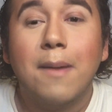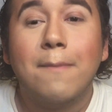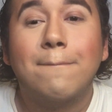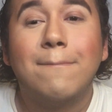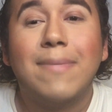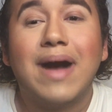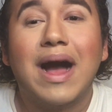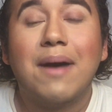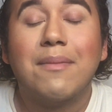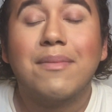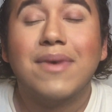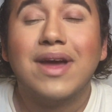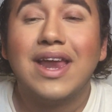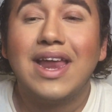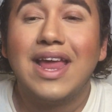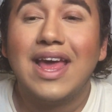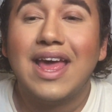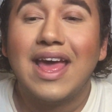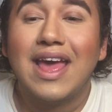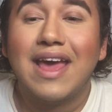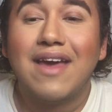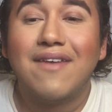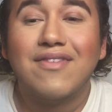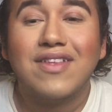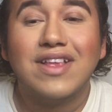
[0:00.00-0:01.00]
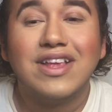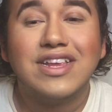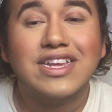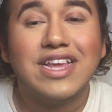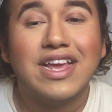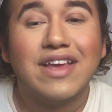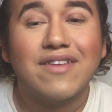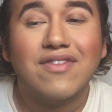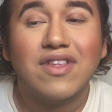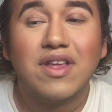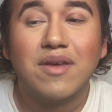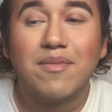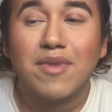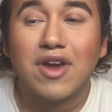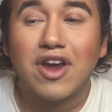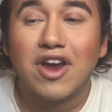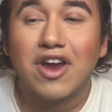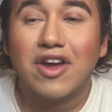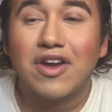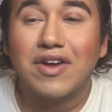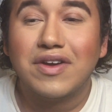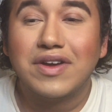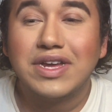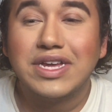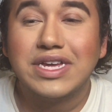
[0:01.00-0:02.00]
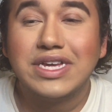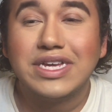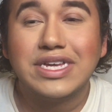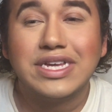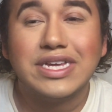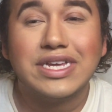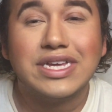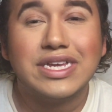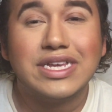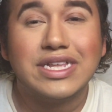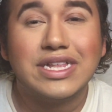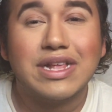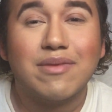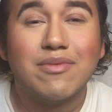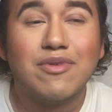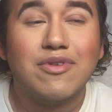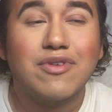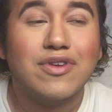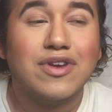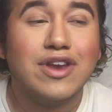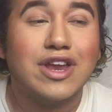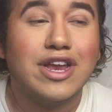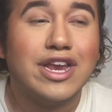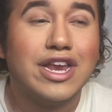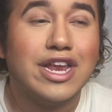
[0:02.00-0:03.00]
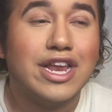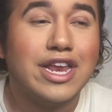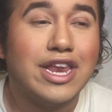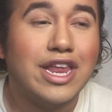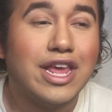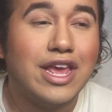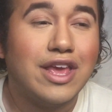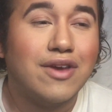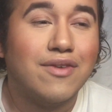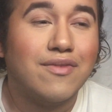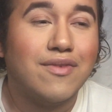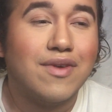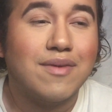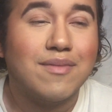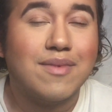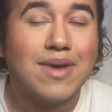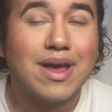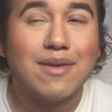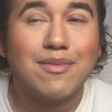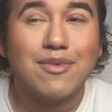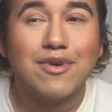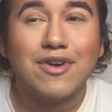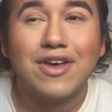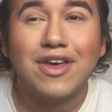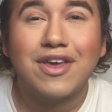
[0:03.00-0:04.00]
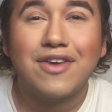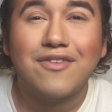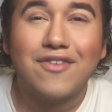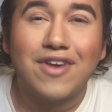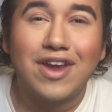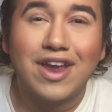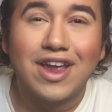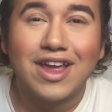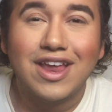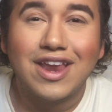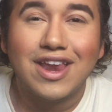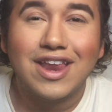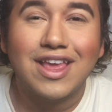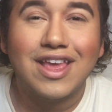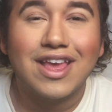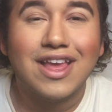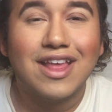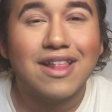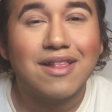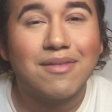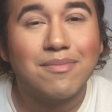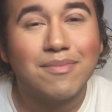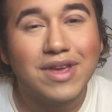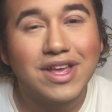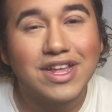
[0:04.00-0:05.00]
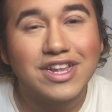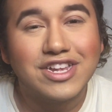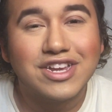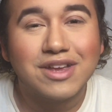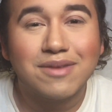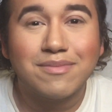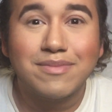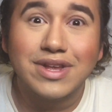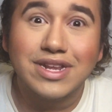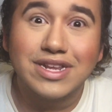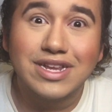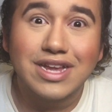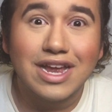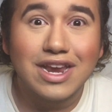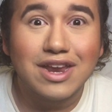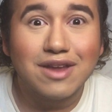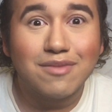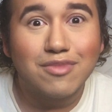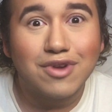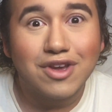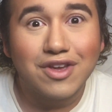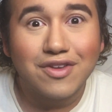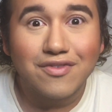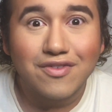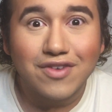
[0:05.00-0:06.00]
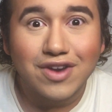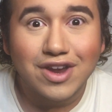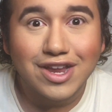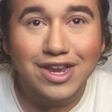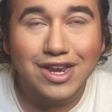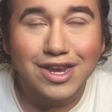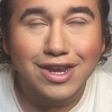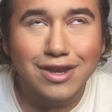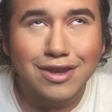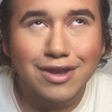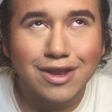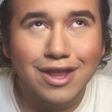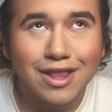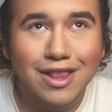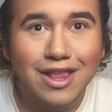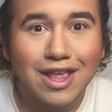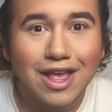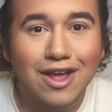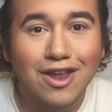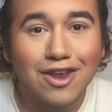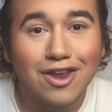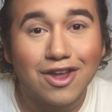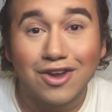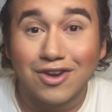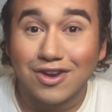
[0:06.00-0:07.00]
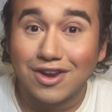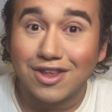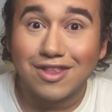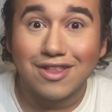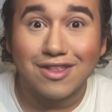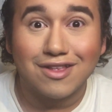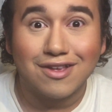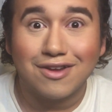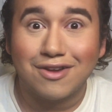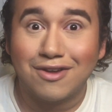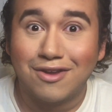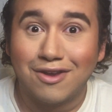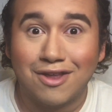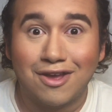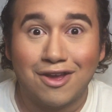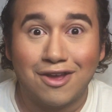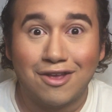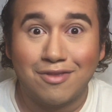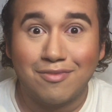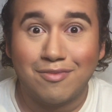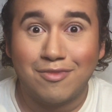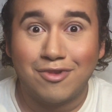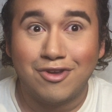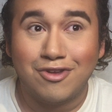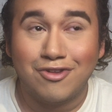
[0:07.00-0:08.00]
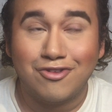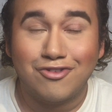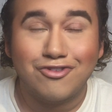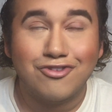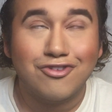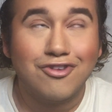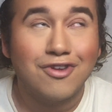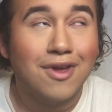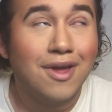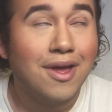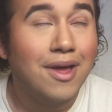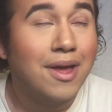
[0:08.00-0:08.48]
But I'm gonna have to shave tomorrow because I'm going on a date with my boyfriend. And yes, bitch, a bitch got a boyfriend. Let's see how long this is gonna last, bitch.